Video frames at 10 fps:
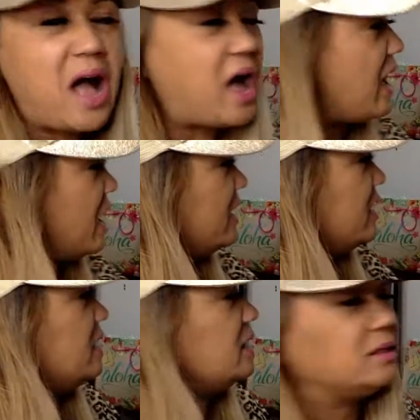
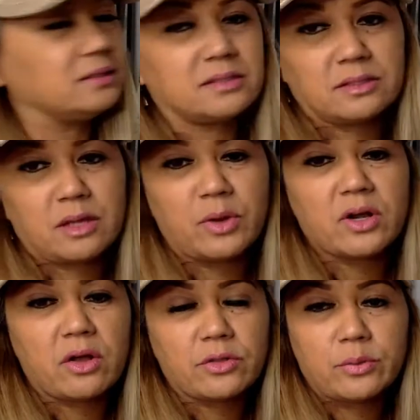I went
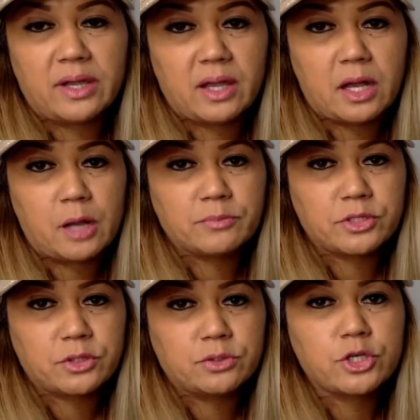all the way up
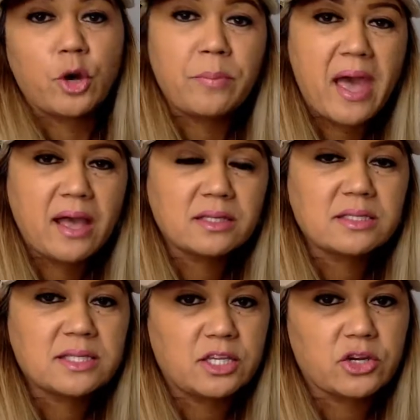to Topaz
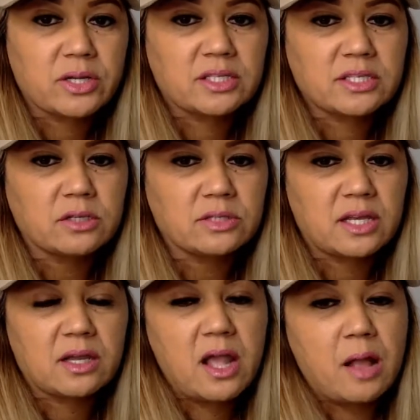Senior
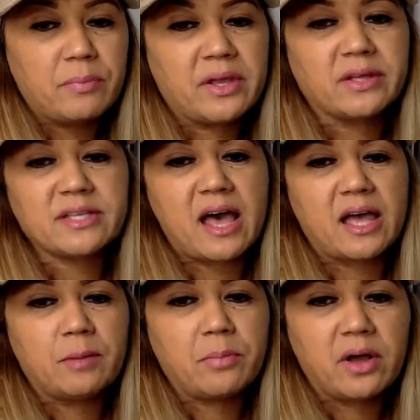Consultant because
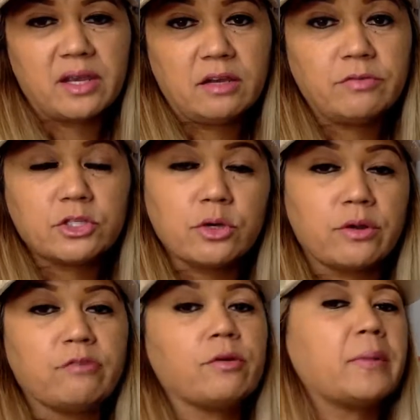I bought
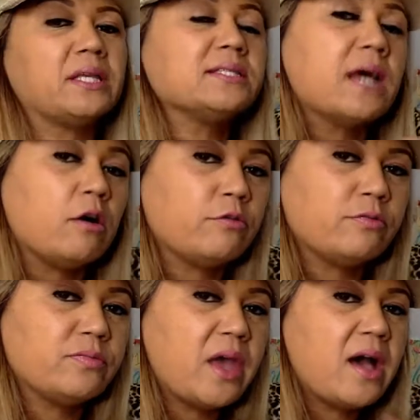inventory for myself.
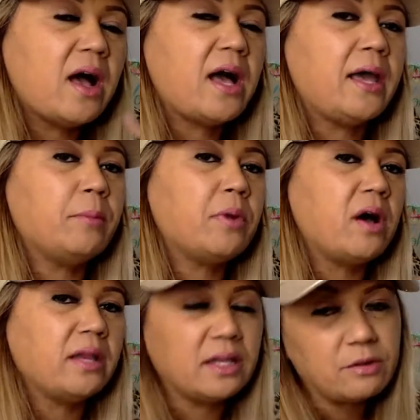I
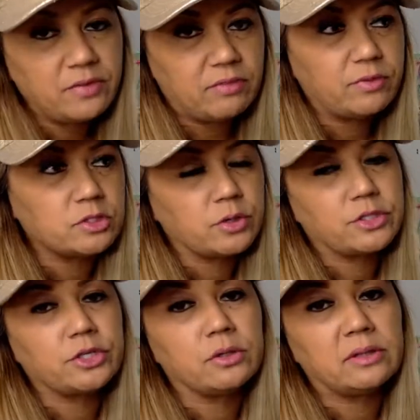bought enough inventory
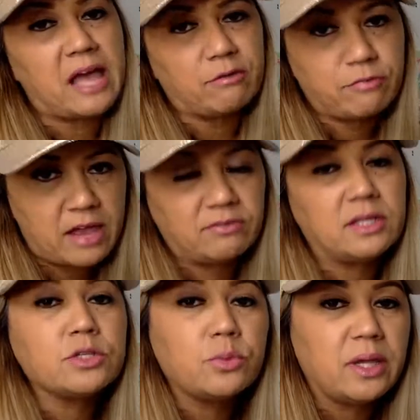to go live 5
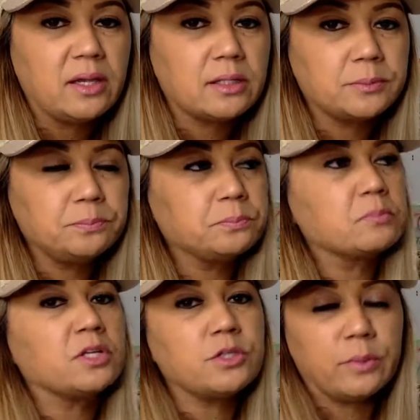days a week.
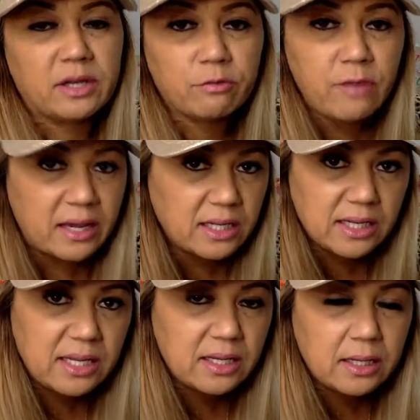So when it
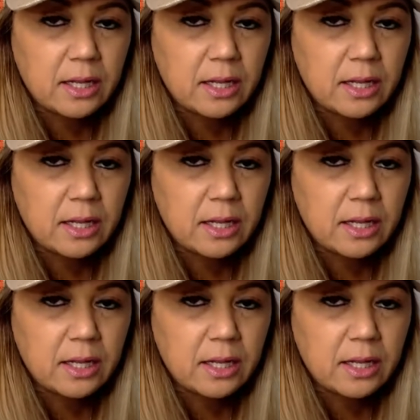finally